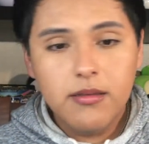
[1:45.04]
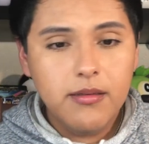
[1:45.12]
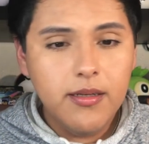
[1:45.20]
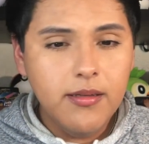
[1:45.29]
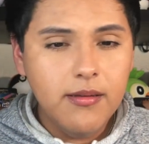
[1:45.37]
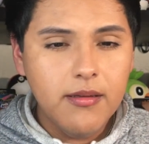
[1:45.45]

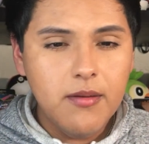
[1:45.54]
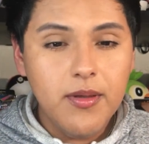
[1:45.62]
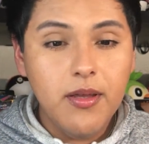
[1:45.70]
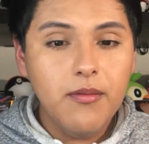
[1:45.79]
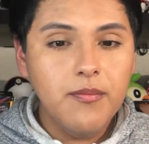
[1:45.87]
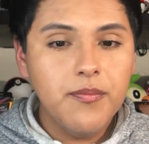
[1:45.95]
And there we
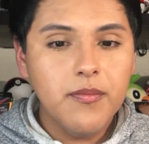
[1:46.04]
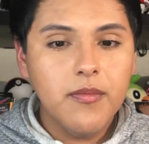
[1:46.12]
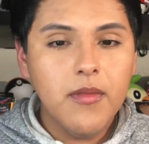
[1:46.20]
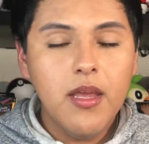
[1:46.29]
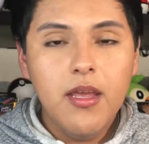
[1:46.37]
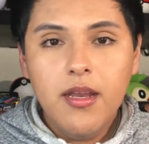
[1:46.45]
go.
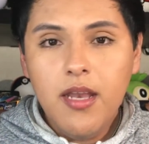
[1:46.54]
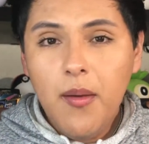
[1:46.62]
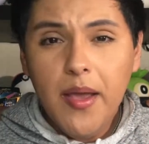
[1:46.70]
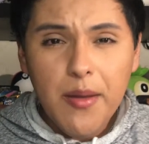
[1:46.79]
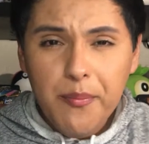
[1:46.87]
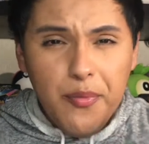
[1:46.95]
Now I
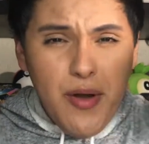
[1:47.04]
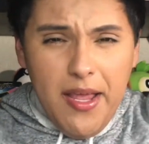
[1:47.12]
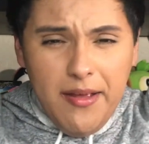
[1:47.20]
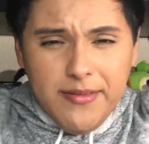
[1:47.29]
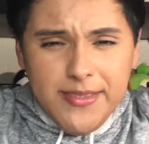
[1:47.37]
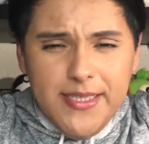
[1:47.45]
got
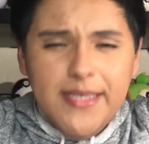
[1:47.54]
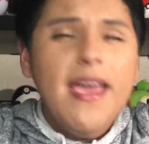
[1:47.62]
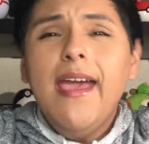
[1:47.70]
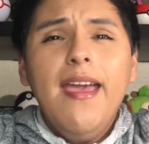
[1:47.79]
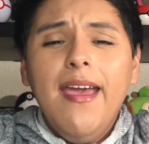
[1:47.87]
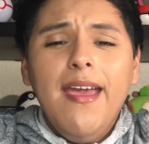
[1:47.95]
brows,
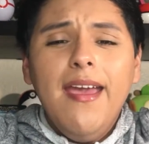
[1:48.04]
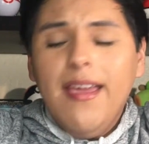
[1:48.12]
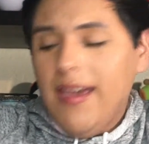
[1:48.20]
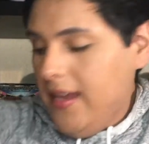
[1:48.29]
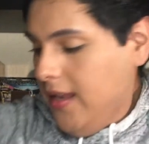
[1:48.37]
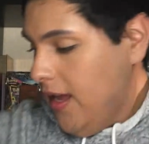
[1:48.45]

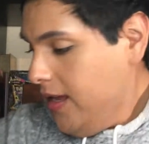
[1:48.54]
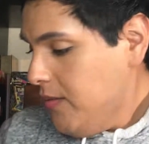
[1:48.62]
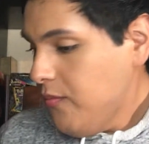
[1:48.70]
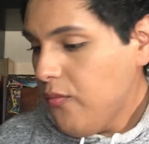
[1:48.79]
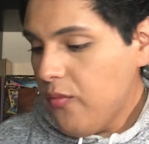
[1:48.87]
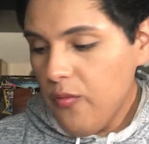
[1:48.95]
yay! And I
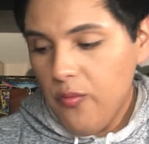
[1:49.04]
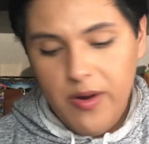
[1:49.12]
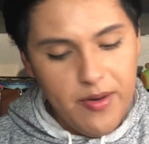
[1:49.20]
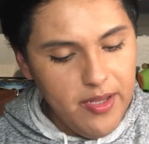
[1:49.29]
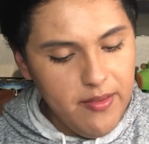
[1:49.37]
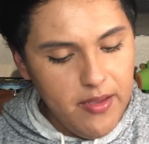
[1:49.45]
am
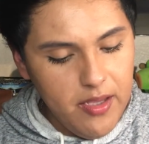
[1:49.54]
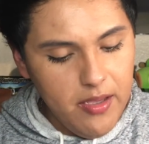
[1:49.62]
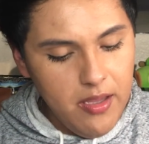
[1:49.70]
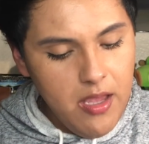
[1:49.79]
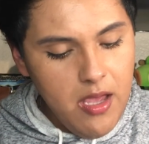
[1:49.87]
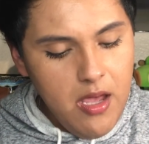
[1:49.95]
wearing the
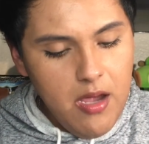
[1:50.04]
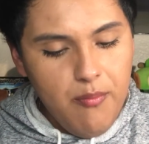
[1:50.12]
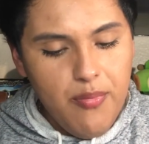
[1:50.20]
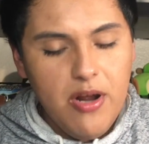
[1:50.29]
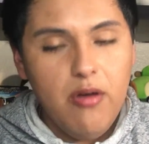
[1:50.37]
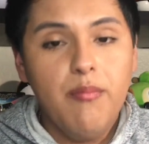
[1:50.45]

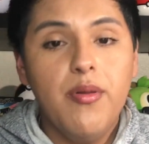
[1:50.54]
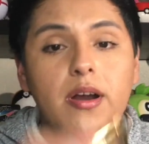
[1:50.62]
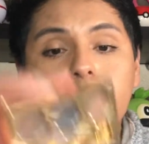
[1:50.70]
brow bar.